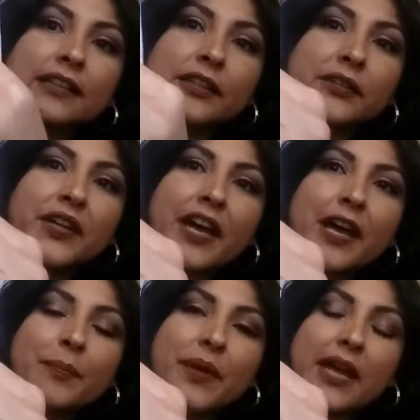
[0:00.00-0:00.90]
glittered
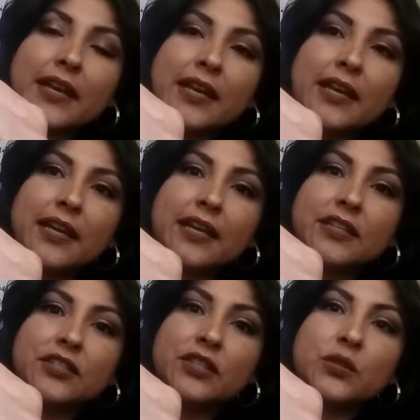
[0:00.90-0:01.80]
up. And
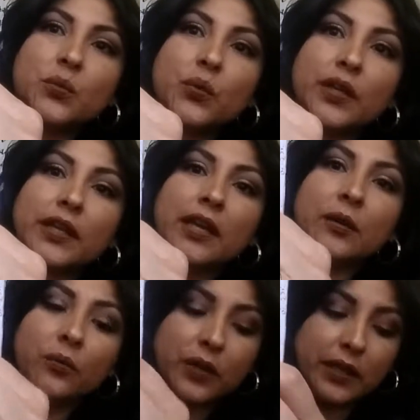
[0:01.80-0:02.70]
it's just
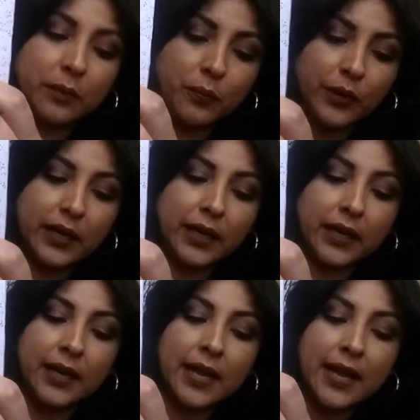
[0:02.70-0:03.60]
really, really
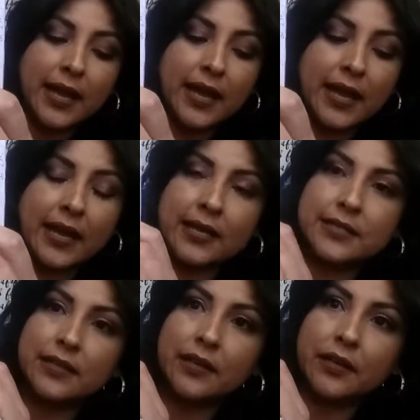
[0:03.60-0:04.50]
pretty.
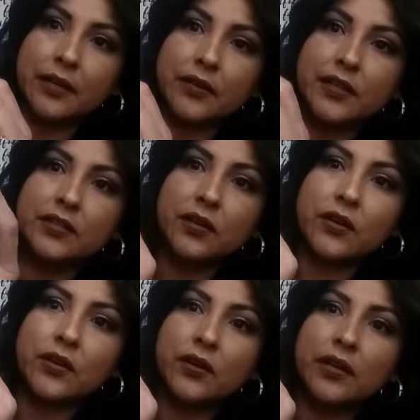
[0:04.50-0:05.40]
And these
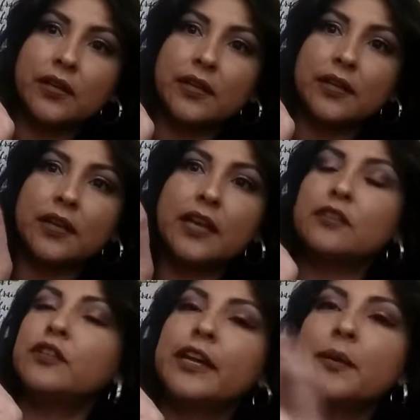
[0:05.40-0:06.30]
are kind
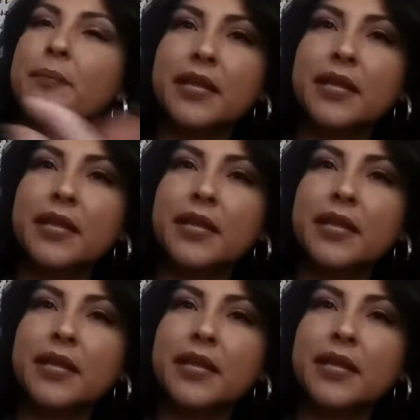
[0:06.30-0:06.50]
of like a